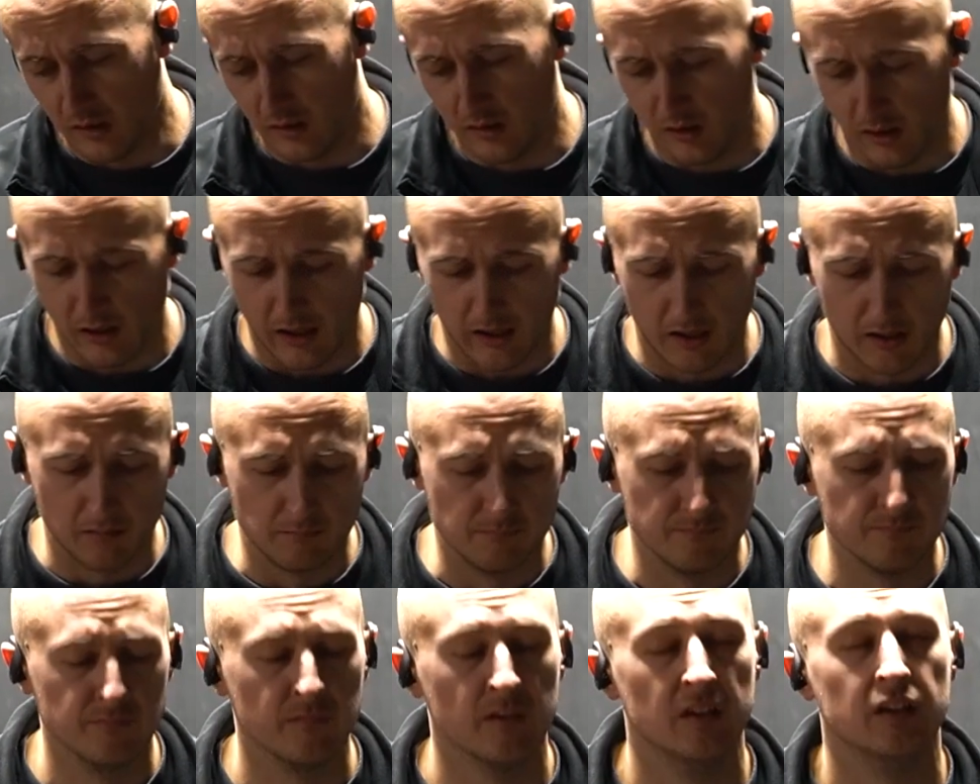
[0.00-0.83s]

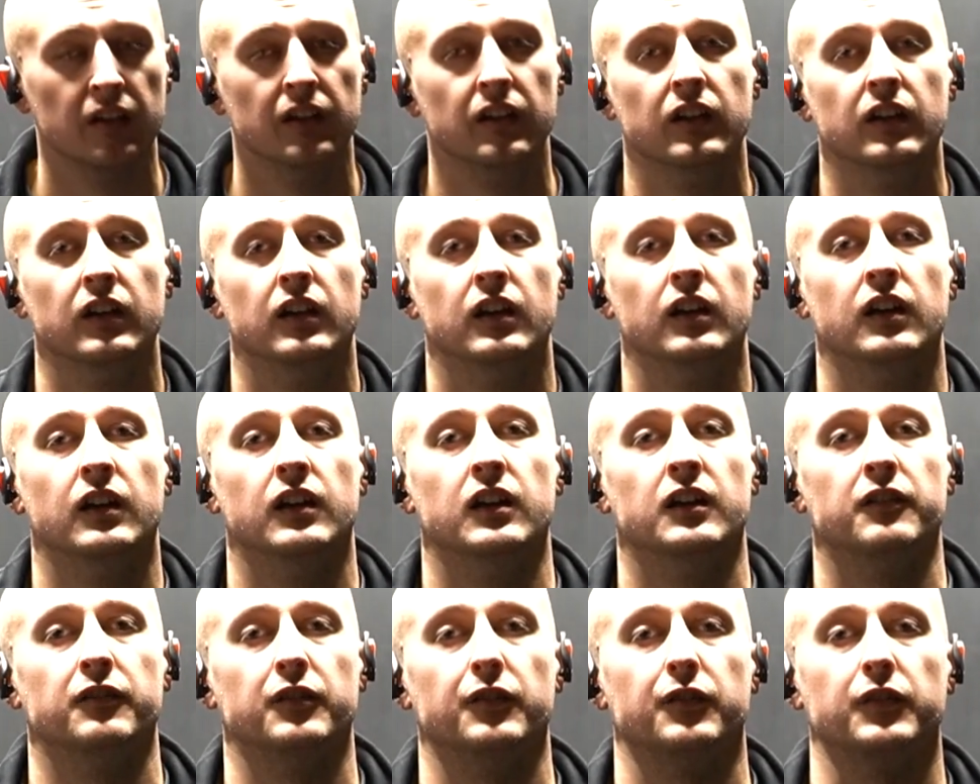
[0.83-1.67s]

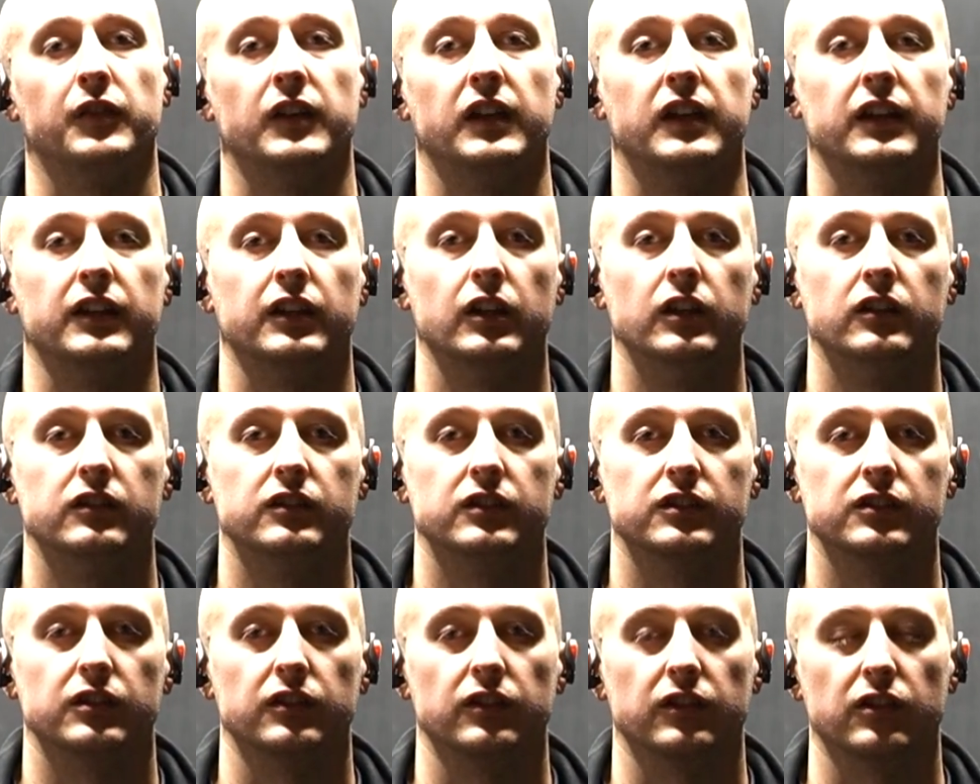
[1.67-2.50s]
If you're feeling good,
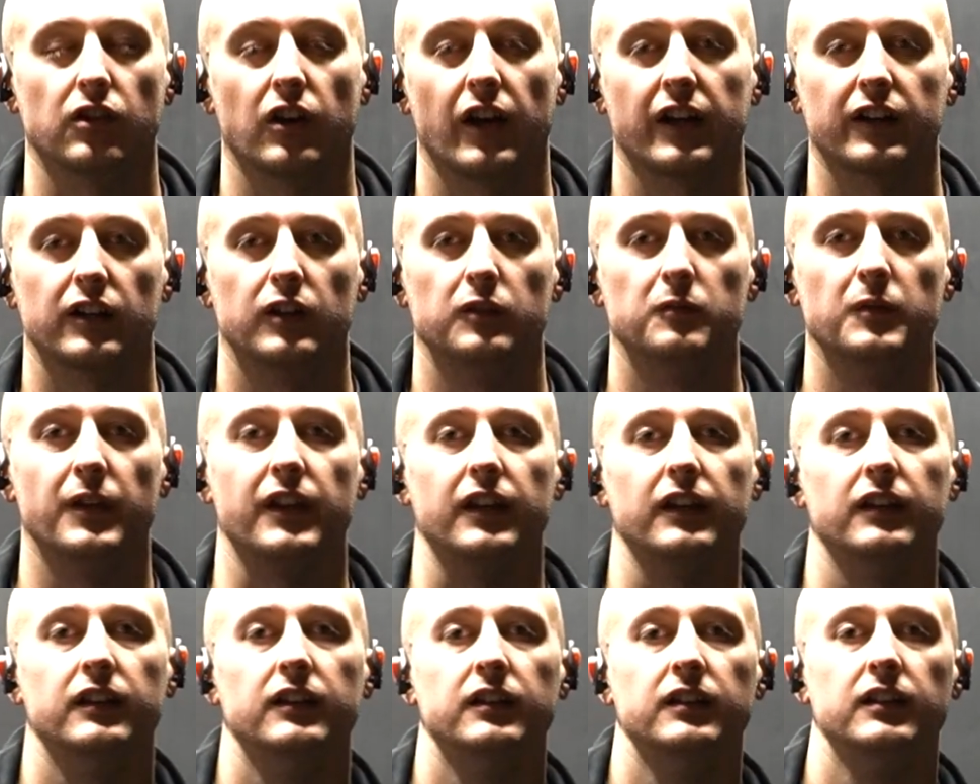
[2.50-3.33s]
just sort of crack on with
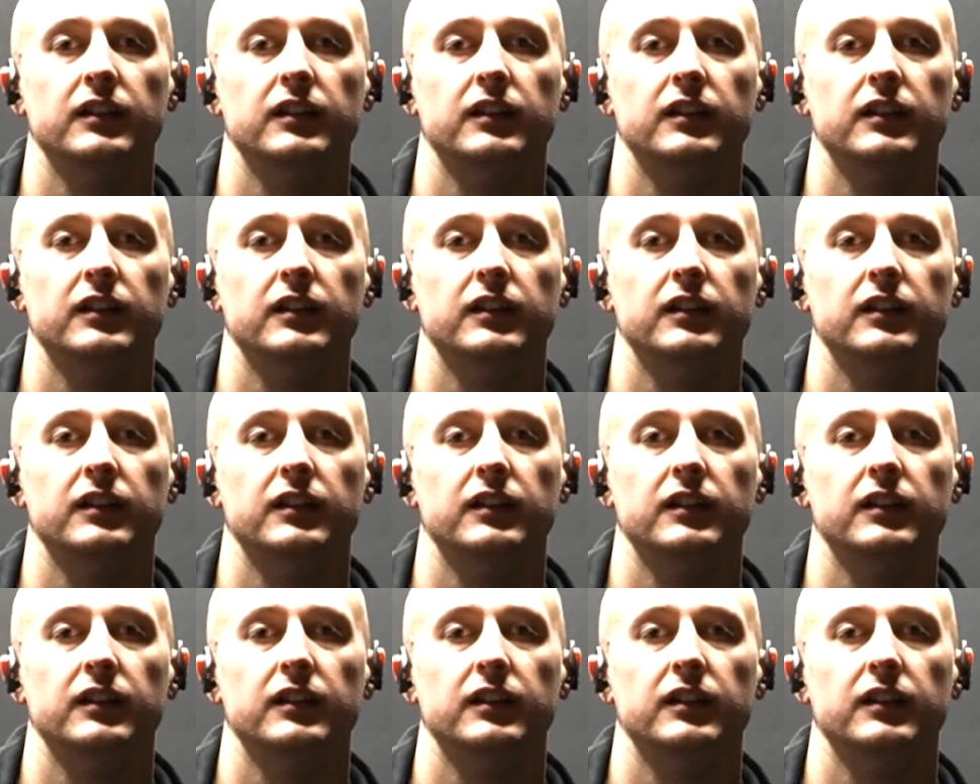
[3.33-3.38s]
it.